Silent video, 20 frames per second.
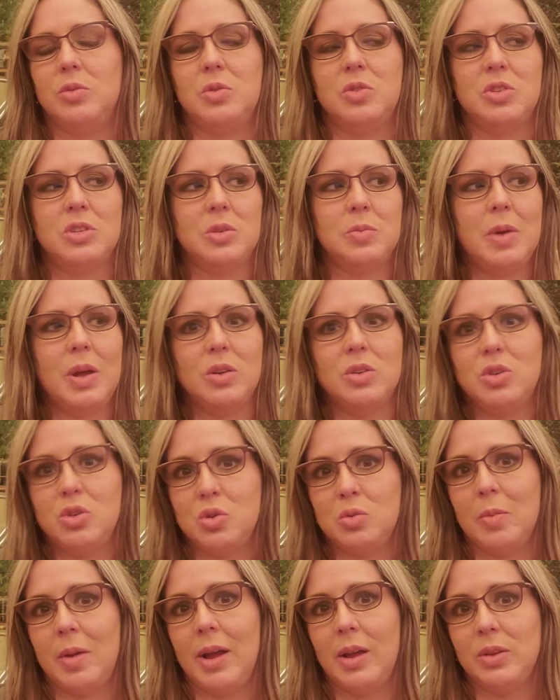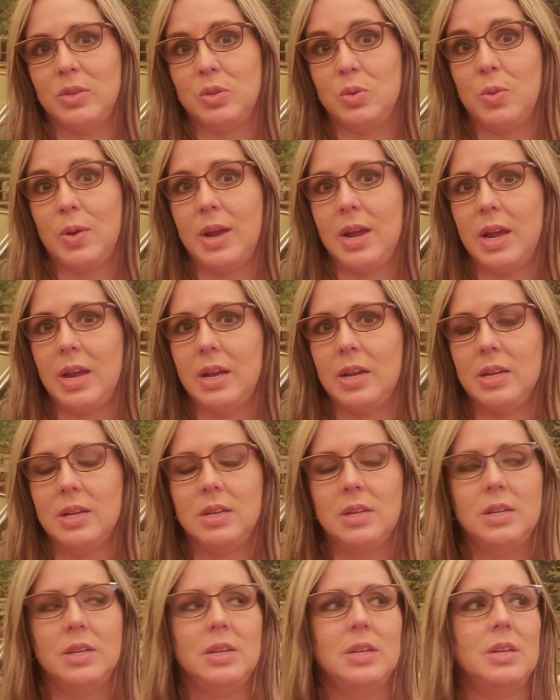which is about two miles away.
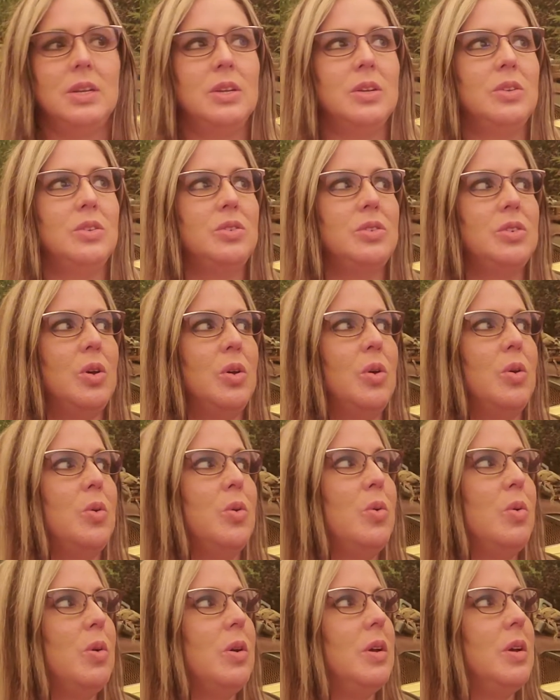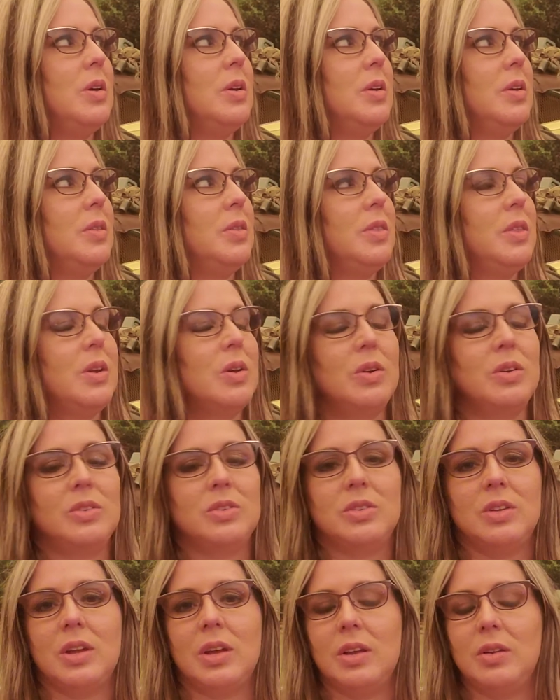So there
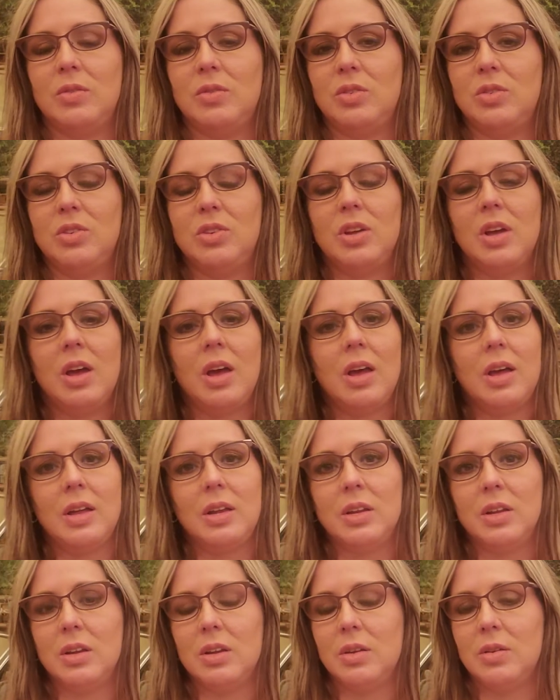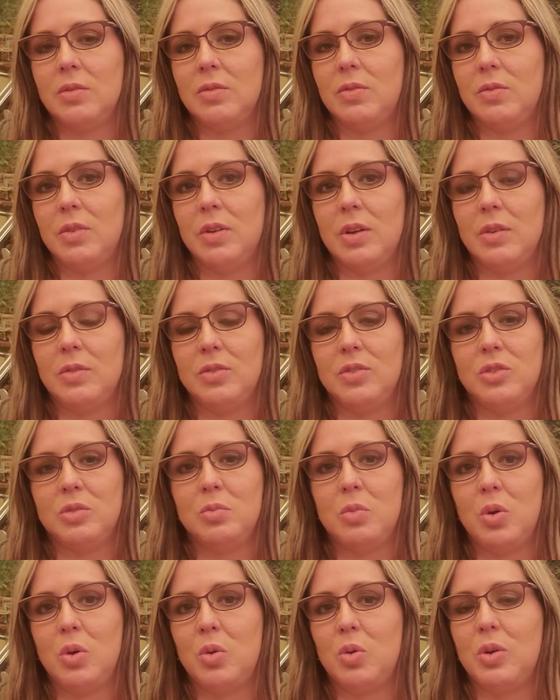is a ton of, of
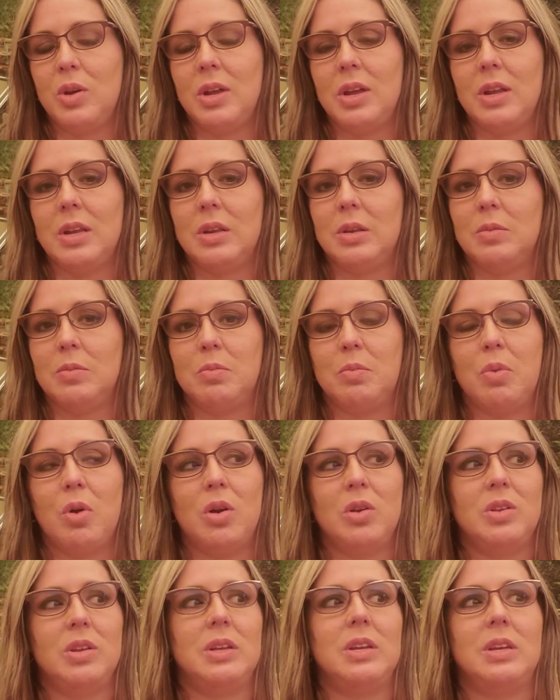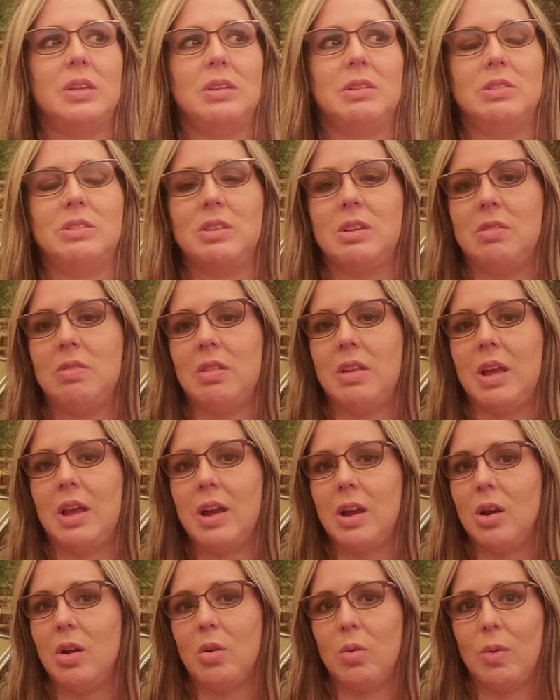smoke and particulates in the
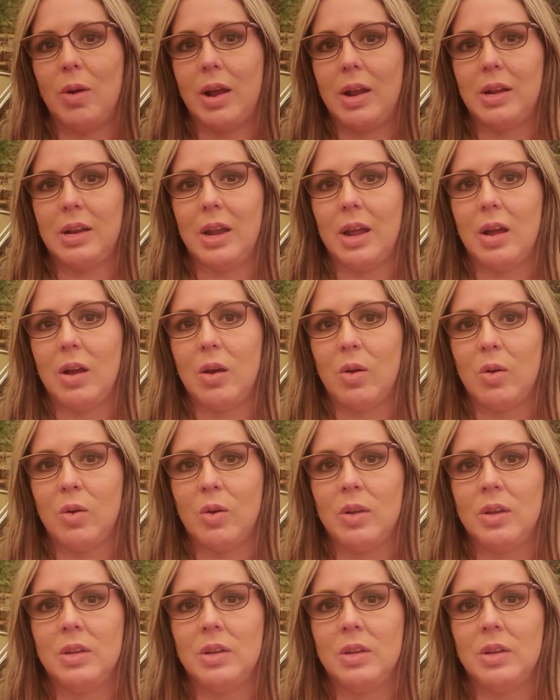air right now.